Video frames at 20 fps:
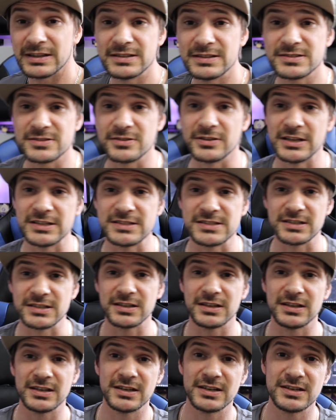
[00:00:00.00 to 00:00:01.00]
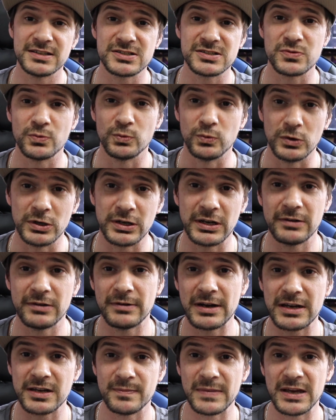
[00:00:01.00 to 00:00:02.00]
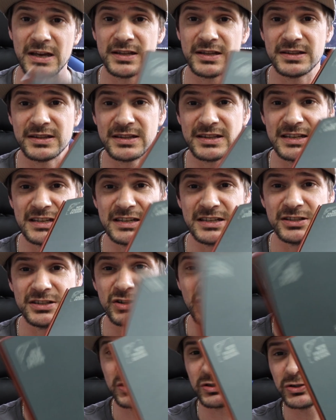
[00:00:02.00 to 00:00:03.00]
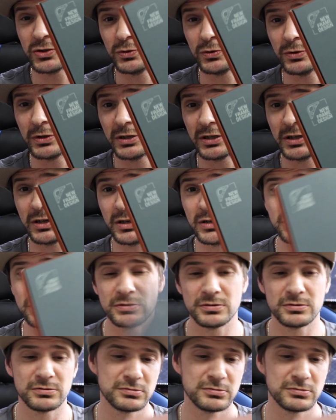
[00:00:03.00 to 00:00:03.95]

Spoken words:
that's it, guys. Would I recommend the Noctua